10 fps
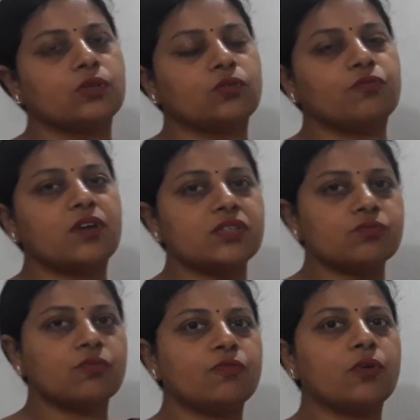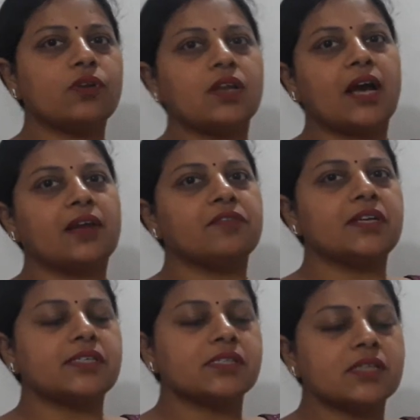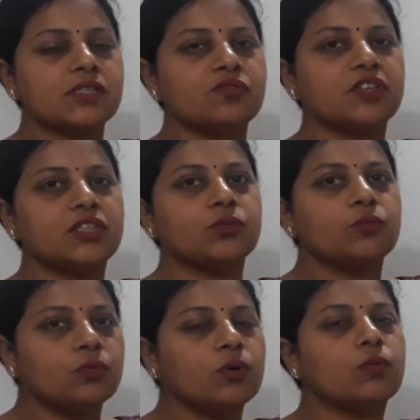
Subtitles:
So first of all, I will discuss with you